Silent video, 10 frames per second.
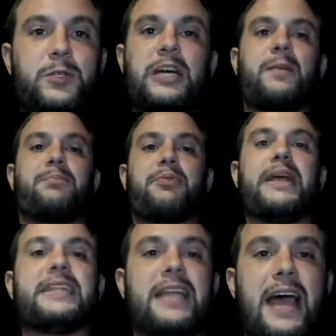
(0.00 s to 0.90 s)
You got to
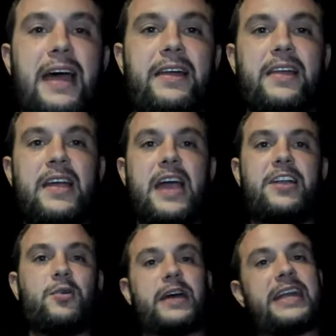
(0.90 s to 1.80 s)
break that, and
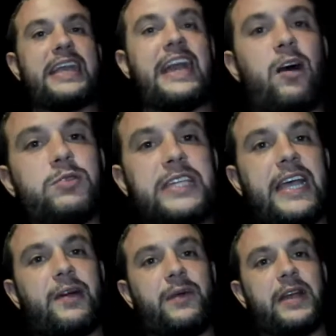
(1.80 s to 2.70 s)
you got to get out
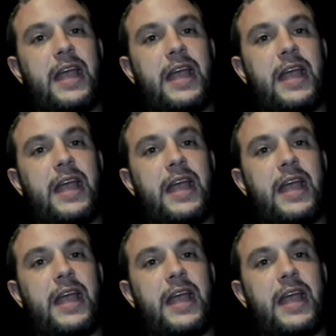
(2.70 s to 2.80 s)
there